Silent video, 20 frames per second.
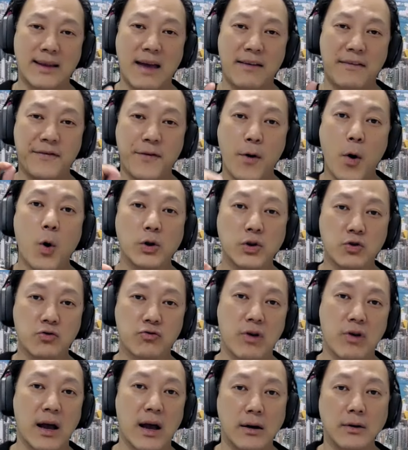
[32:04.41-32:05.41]
that Four
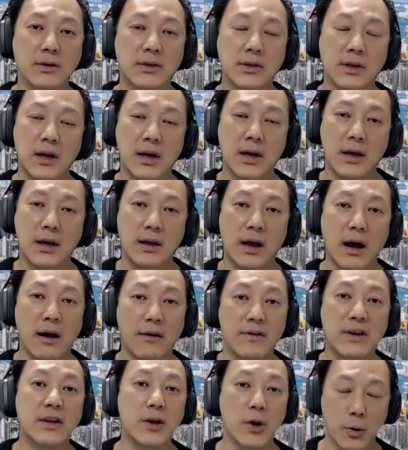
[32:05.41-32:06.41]
Trails uh,
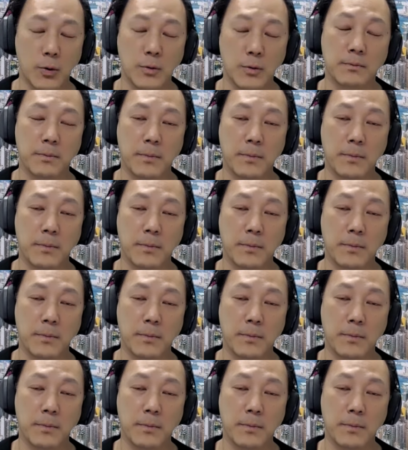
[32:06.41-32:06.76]
video,